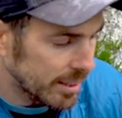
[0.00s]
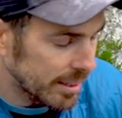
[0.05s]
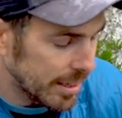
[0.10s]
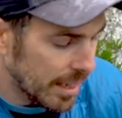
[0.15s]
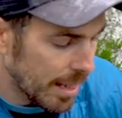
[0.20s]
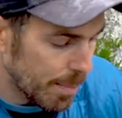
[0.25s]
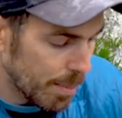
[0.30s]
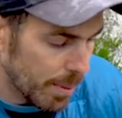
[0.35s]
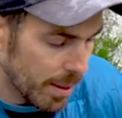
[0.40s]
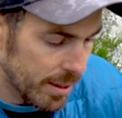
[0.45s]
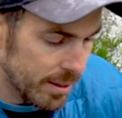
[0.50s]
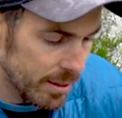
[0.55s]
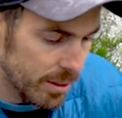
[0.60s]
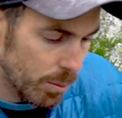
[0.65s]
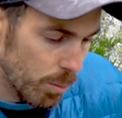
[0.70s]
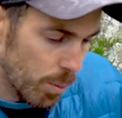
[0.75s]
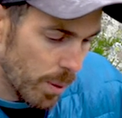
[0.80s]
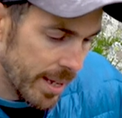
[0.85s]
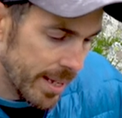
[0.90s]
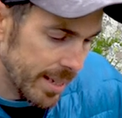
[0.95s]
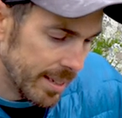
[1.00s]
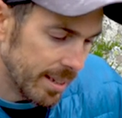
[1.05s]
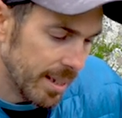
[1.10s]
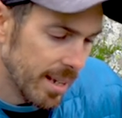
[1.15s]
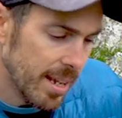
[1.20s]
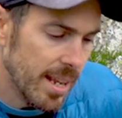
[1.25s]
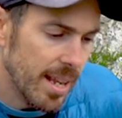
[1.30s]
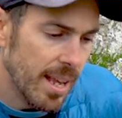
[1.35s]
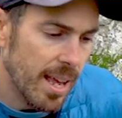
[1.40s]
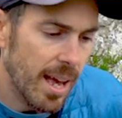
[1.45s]
slip under weight
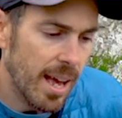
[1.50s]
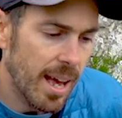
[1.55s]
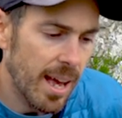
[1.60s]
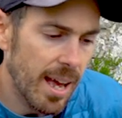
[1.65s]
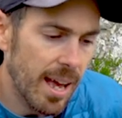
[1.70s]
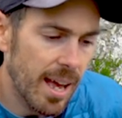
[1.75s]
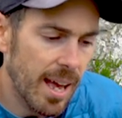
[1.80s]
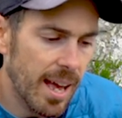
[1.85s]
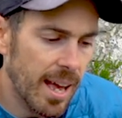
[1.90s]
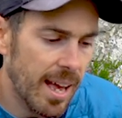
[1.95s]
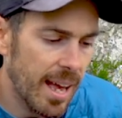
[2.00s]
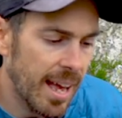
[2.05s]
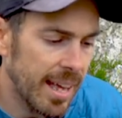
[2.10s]
uh,